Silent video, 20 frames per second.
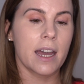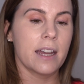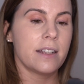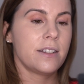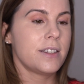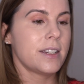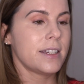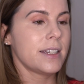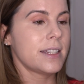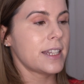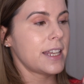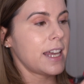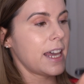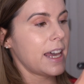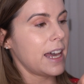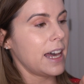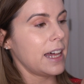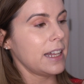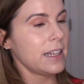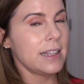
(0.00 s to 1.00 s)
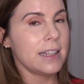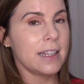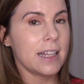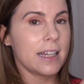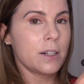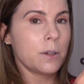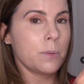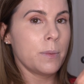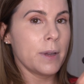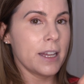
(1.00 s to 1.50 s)
I just get a
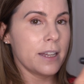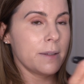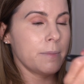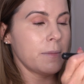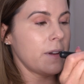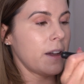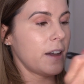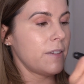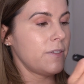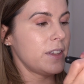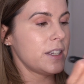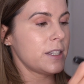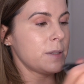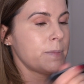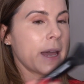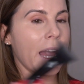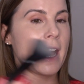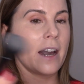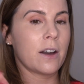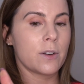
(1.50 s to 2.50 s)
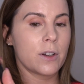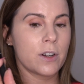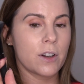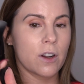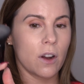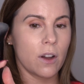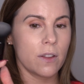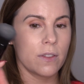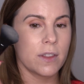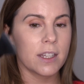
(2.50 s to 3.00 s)
little bit of this
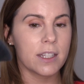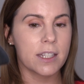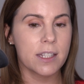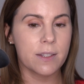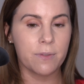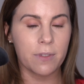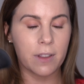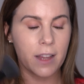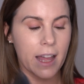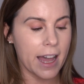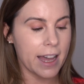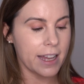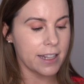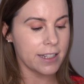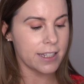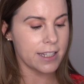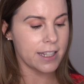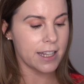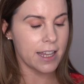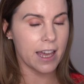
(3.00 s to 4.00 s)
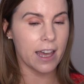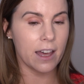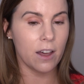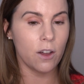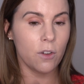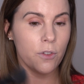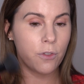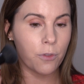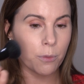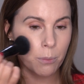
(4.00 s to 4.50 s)
powder on this flat
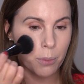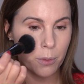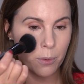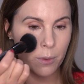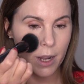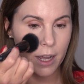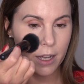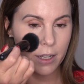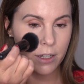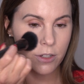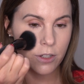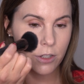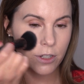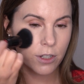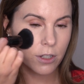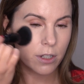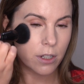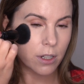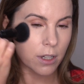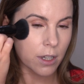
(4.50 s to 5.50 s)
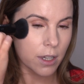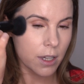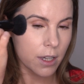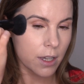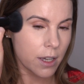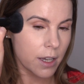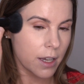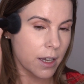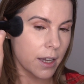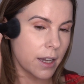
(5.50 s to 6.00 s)
e.l.f. brush.
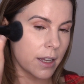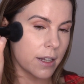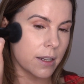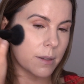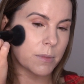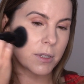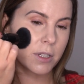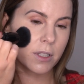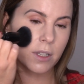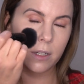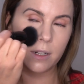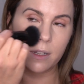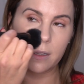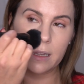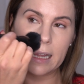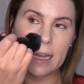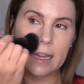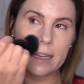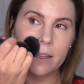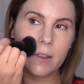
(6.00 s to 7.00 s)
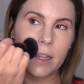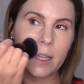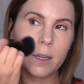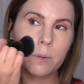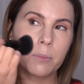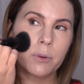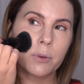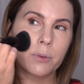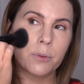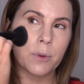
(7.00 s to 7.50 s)
And I'm just going to
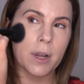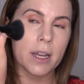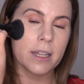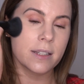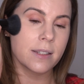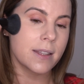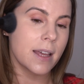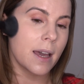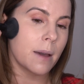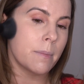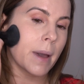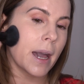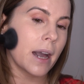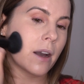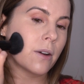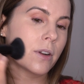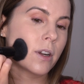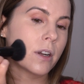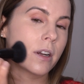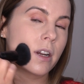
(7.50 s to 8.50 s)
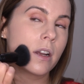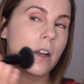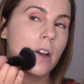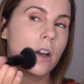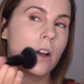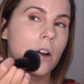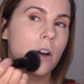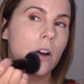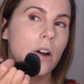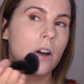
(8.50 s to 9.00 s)
lightly press that powder
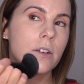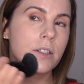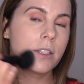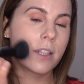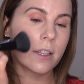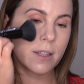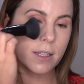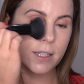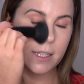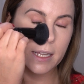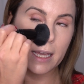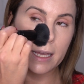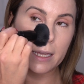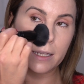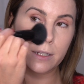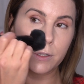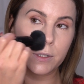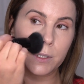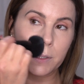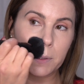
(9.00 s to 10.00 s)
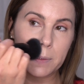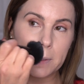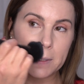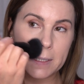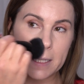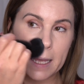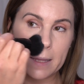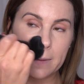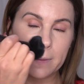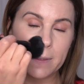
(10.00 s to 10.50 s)
onto the skin to
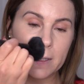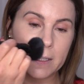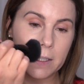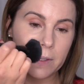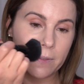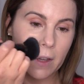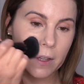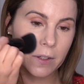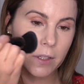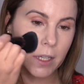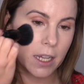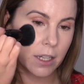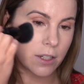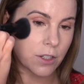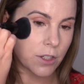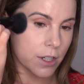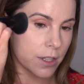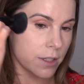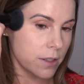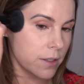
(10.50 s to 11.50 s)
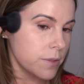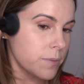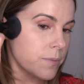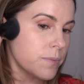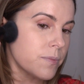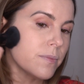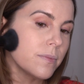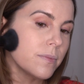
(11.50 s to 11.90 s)
set this foundation.